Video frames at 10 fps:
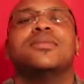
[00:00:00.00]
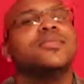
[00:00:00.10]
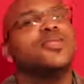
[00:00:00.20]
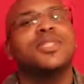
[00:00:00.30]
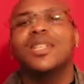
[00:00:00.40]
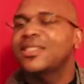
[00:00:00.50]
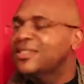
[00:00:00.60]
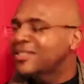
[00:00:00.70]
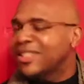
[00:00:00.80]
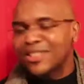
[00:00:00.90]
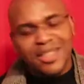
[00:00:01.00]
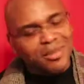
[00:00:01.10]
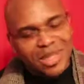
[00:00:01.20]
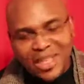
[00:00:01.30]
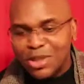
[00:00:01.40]
Because
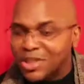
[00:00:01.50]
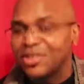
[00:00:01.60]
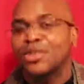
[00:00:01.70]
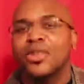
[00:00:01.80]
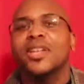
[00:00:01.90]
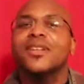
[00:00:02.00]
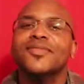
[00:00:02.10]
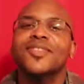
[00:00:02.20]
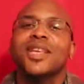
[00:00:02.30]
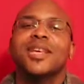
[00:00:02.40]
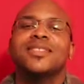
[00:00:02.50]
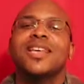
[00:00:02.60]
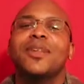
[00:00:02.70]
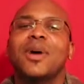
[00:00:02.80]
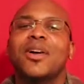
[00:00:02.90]
I'm telling you, that's a trick. It's
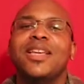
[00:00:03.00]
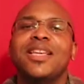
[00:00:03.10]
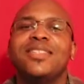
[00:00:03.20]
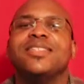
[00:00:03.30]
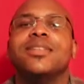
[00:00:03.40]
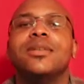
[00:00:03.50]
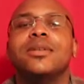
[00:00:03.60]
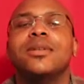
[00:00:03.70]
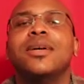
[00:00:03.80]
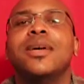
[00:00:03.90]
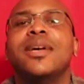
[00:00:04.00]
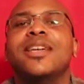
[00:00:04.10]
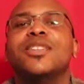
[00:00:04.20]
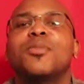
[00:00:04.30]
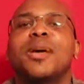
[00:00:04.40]
not about easy.
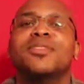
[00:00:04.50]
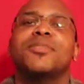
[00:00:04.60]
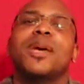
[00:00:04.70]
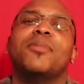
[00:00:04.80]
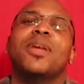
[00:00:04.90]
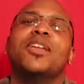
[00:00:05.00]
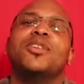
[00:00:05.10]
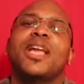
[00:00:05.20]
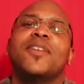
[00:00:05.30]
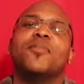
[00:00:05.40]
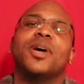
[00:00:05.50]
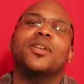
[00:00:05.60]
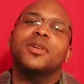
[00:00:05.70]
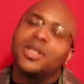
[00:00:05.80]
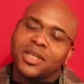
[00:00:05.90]
It's about somebody making your life
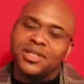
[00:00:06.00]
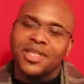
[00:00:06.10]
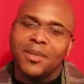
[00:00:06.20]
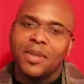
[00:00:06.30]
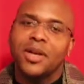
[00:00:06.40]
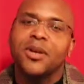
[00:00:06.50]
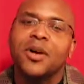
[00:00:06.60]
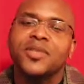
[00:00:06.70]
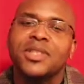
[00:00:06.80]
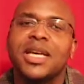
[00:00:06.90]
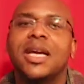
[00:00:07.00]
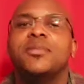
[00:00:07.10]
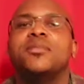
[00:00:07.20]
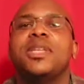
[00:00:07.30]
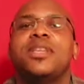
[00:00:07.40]
better. And understand, better
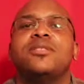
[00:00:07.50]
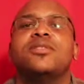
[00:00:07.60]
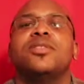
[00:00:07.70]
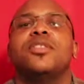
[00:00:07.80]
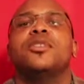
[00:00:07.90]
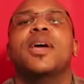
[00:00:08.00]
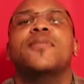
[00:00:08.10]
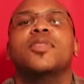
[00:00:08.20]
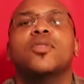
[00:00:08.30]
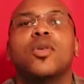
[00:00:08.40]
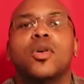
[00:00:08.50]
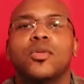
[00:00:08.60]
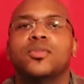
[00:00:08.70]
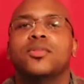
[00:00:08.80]
oftentimes means you have to grow,